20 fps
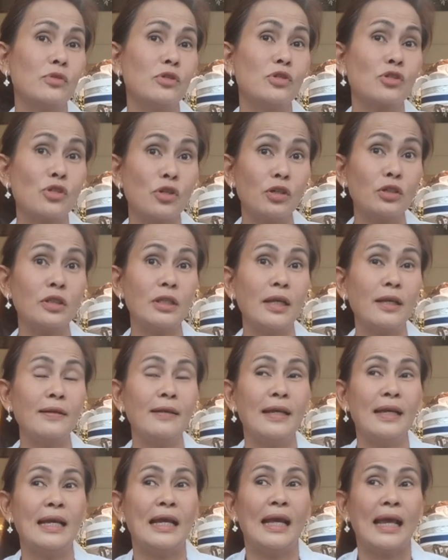certain,
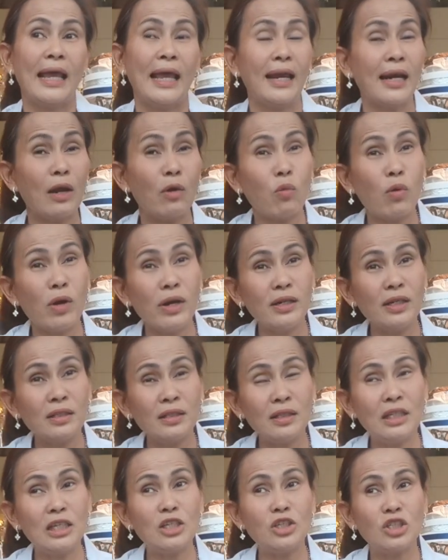and I want to
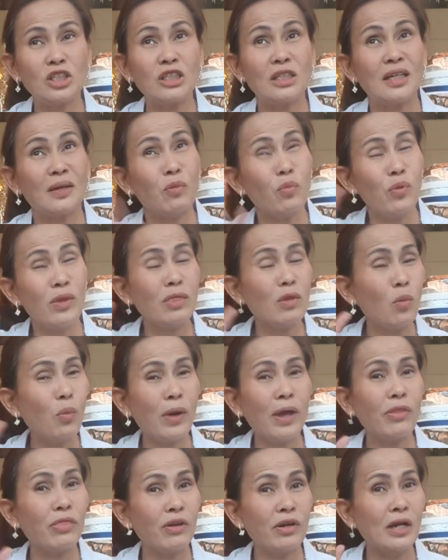teach, with the
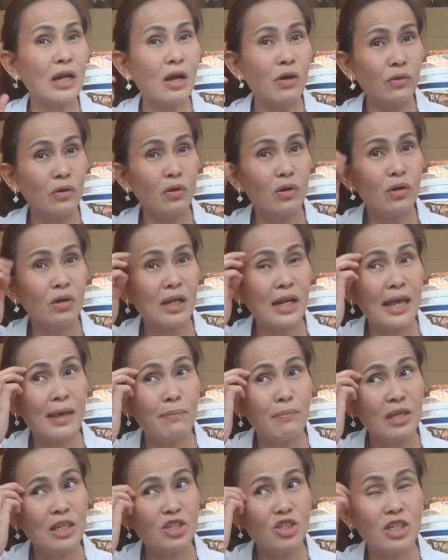weather now, no,
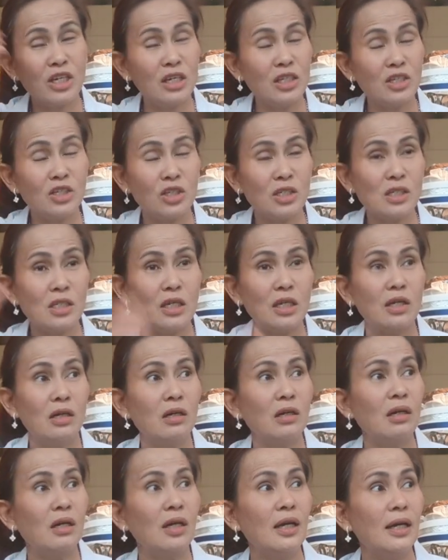climate changes here,
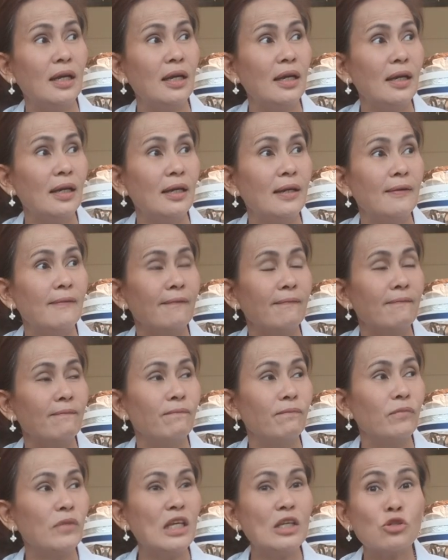
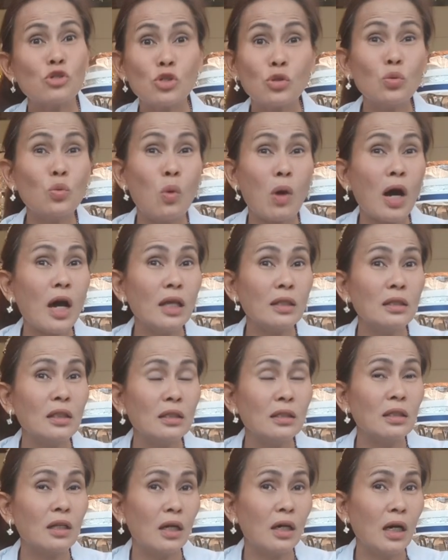it's too hot in
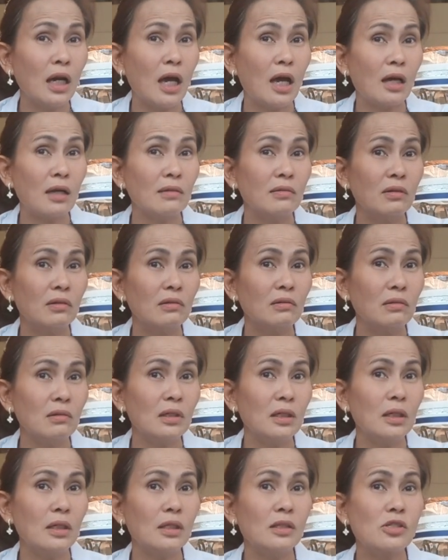Tarlac, no?
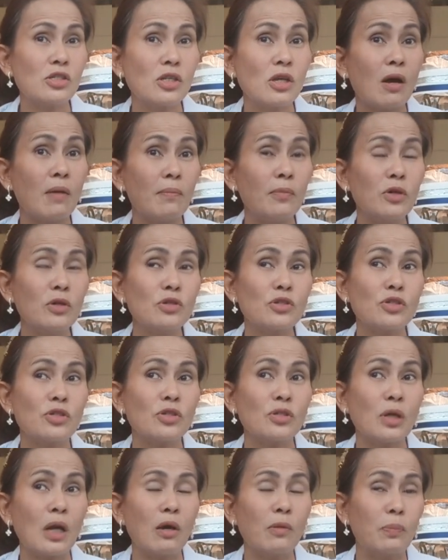In
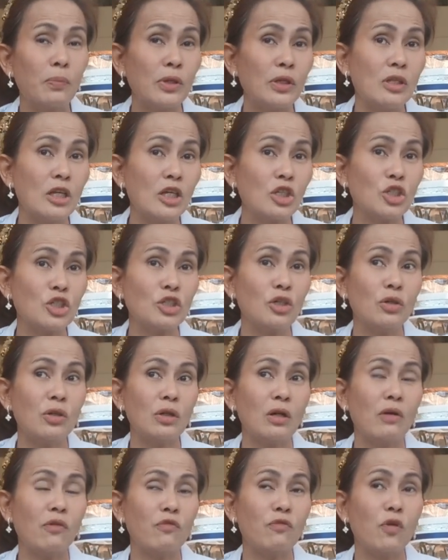summers, our
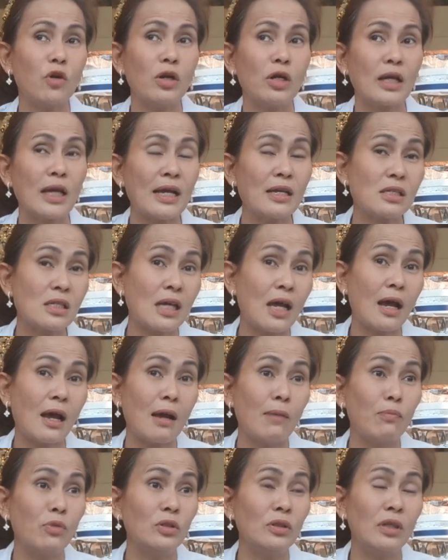prediction, our forecast,
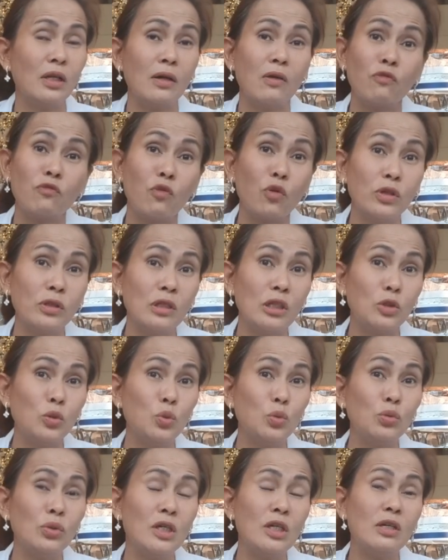aabot na ng 42
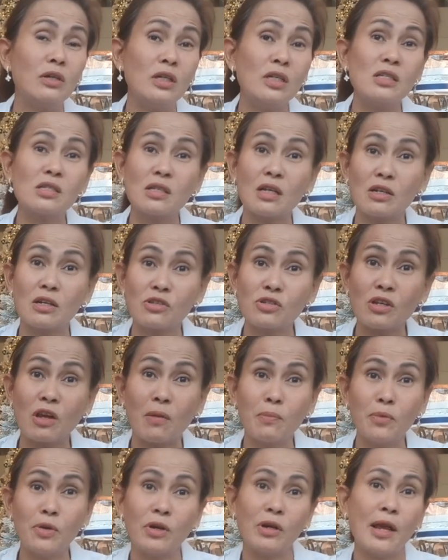degrees ang
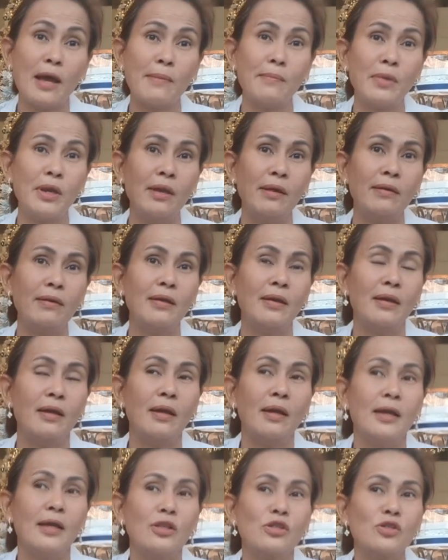summer namin.
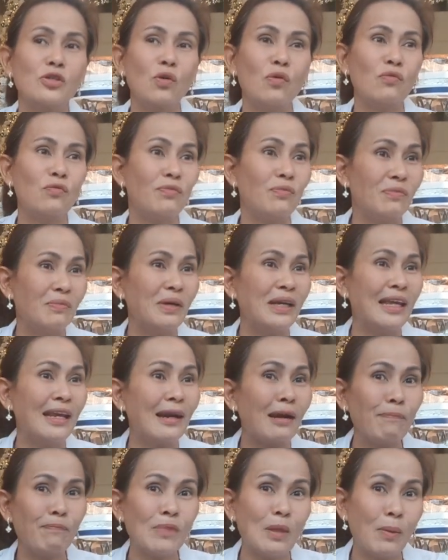So,
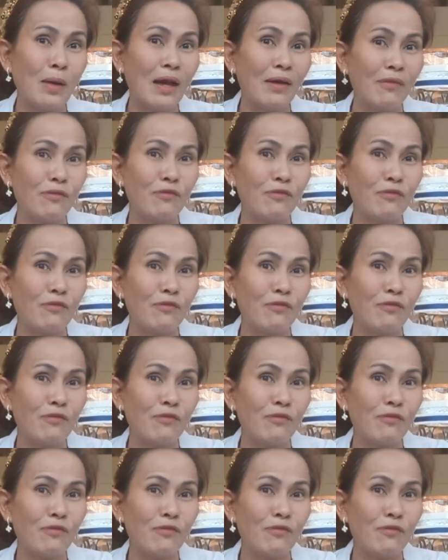hirap na ang